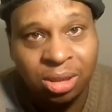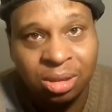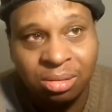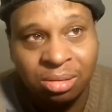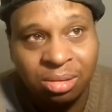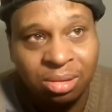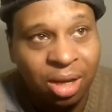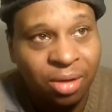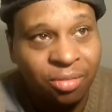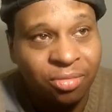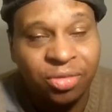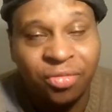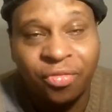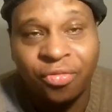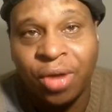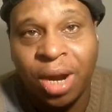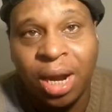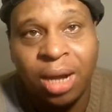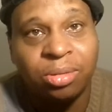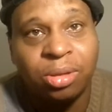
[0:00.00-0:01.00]
they was
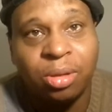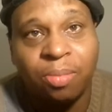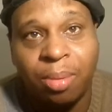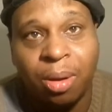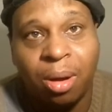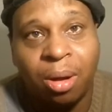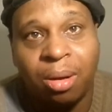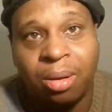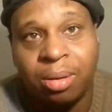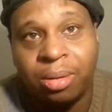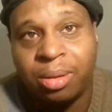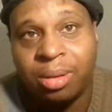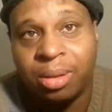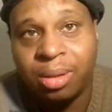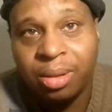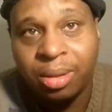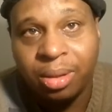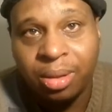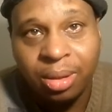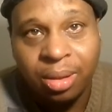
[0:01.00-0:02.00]
frowned upon,
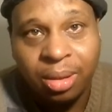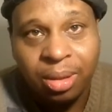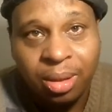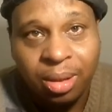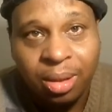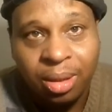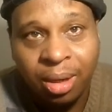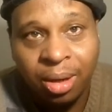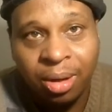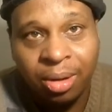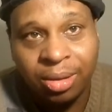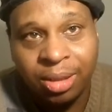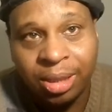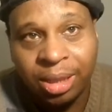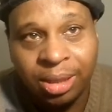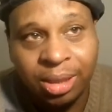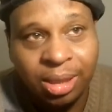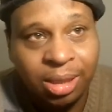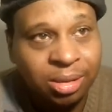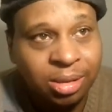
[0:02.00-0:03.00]
you know,
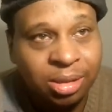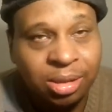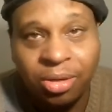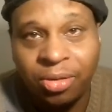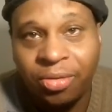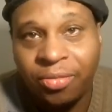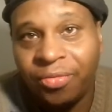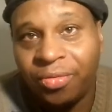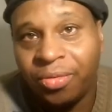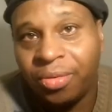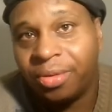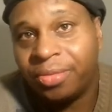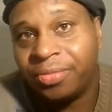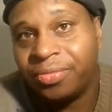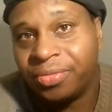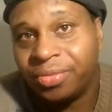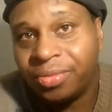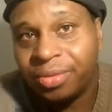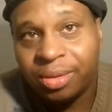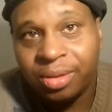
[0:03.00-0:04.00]
and so
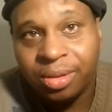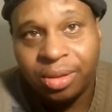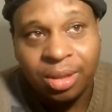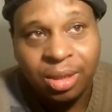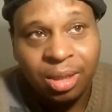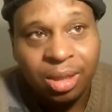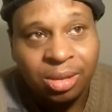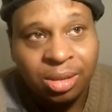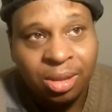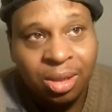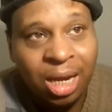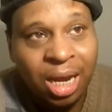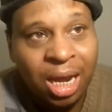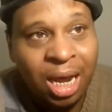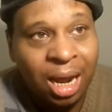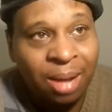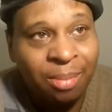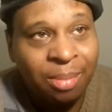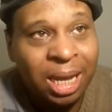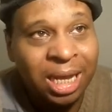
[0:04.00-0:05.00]
forth. So
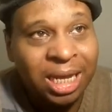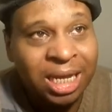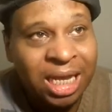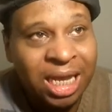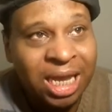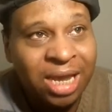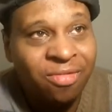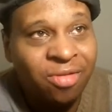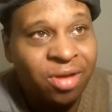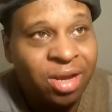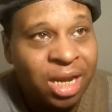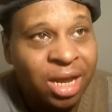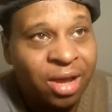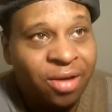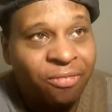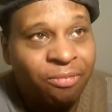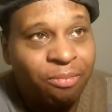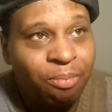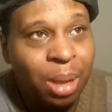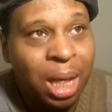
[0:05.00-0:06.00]
yeah, I'm like, even
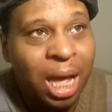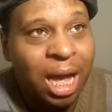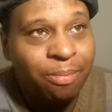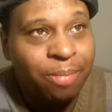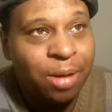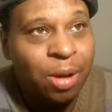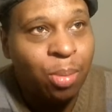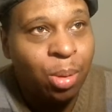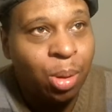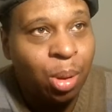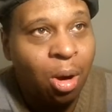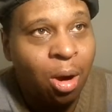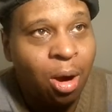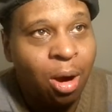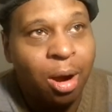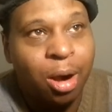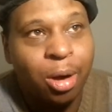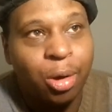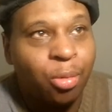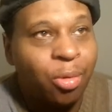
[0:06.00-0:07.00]
if black people
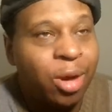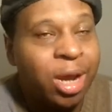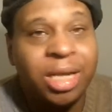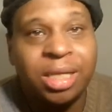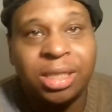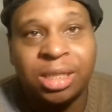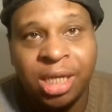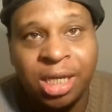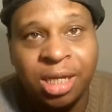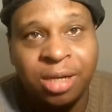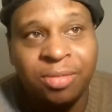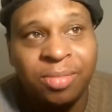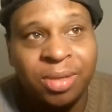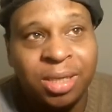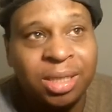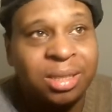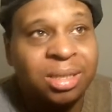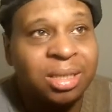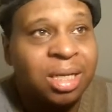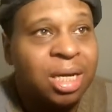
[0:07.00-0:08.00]
are our greatest
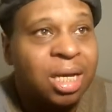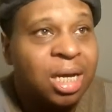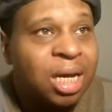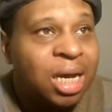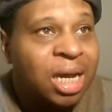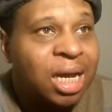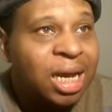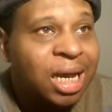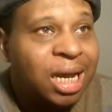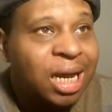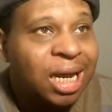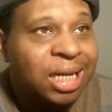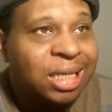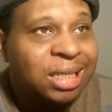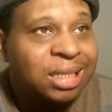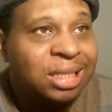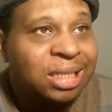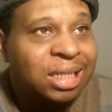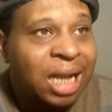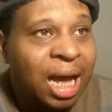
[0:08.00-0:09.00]
enemies,
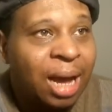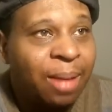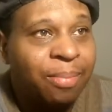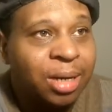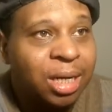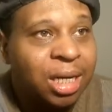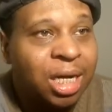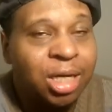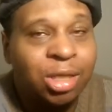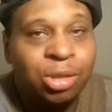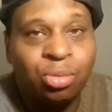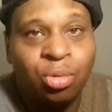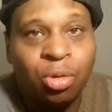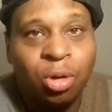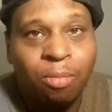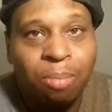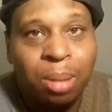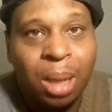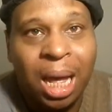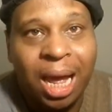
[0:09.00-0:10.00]
it's not because
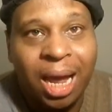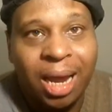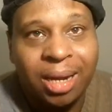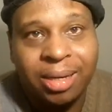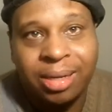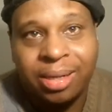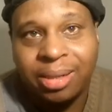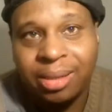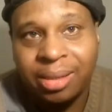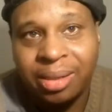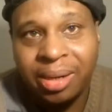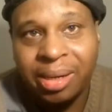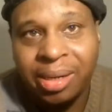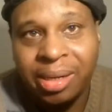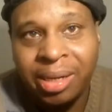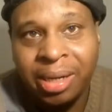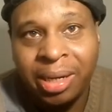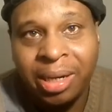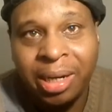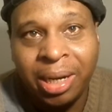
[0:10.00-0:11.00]
we're black.
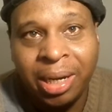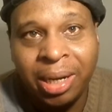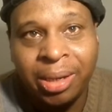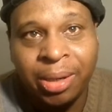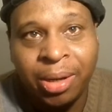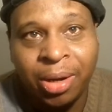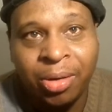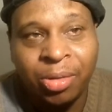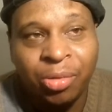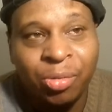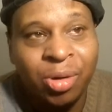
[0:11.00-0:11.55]
You know,